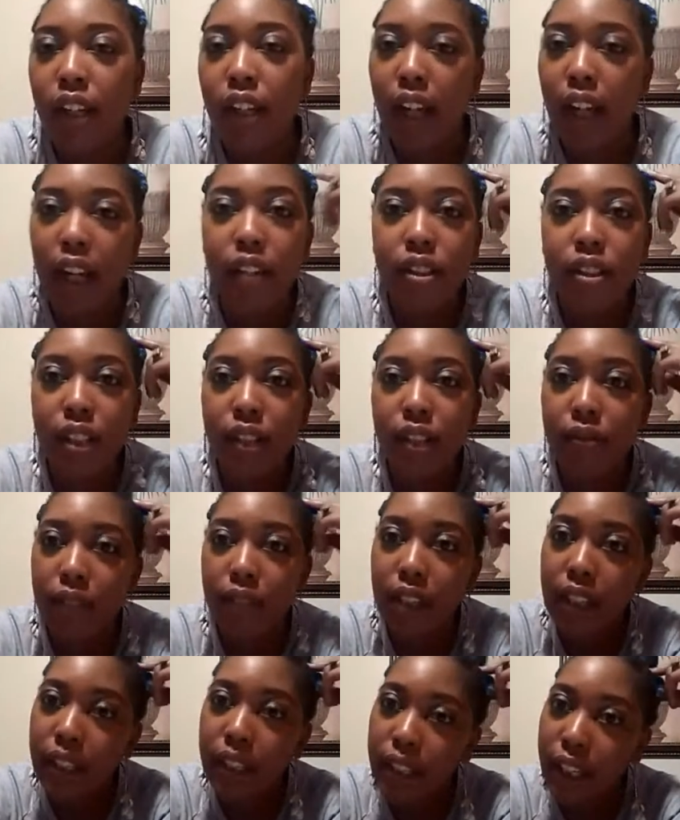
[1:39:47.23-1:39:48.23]
And she
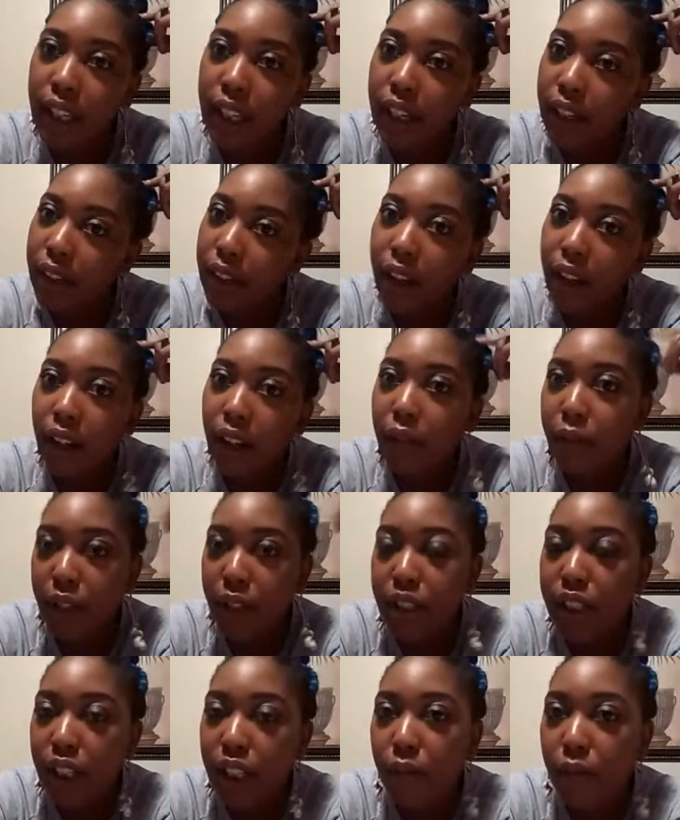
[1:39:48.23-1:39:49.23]
really did when
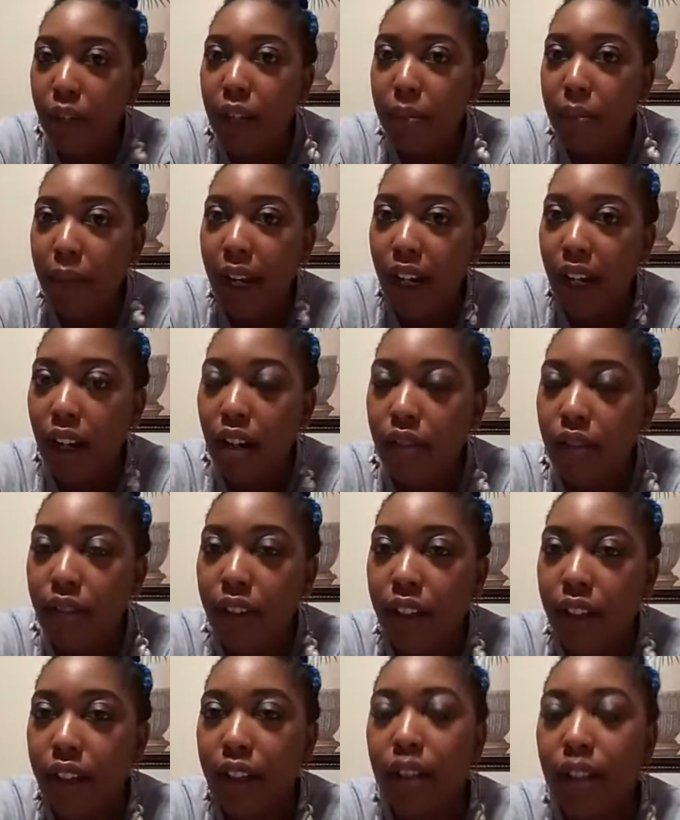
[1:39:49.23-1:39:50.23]
she went back over
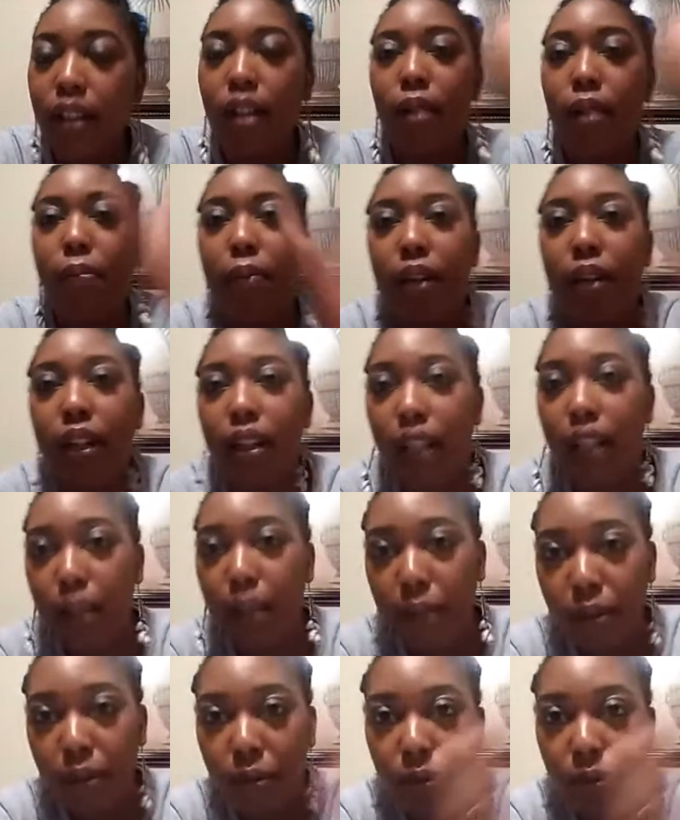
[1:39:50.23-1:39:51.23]
there. But let
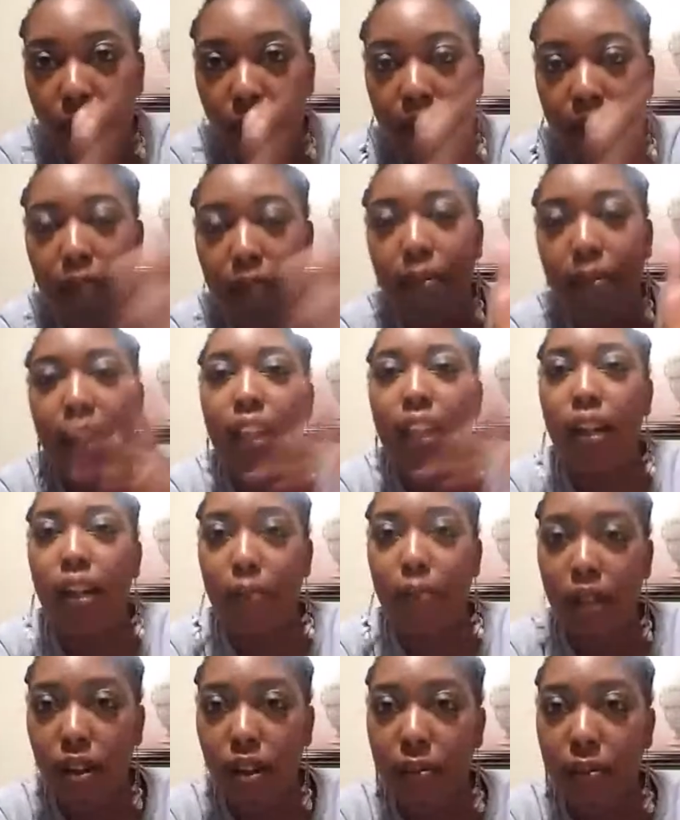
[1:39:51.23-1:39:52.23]
me rewind it back and I'm
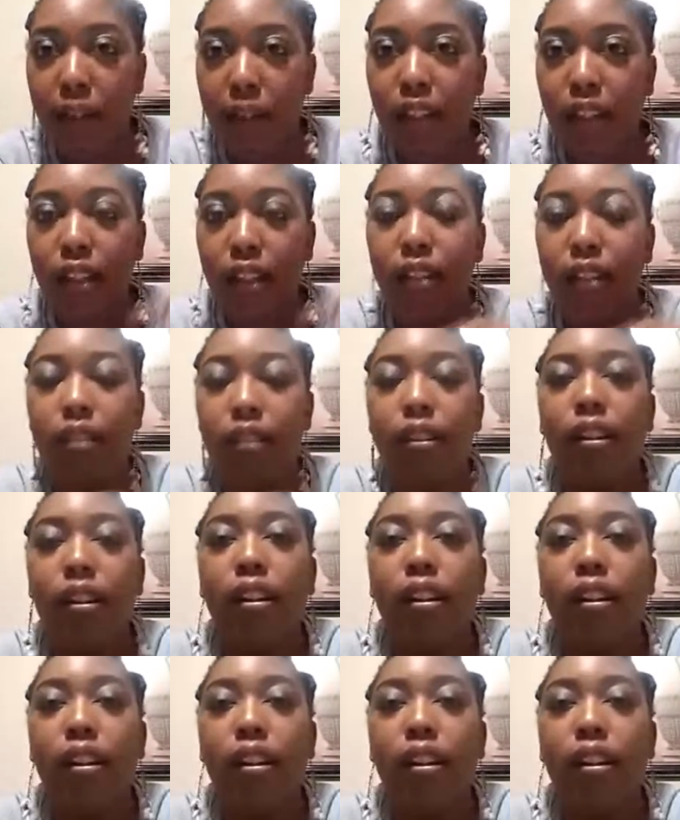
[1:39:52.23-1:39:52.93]
gonna go back there.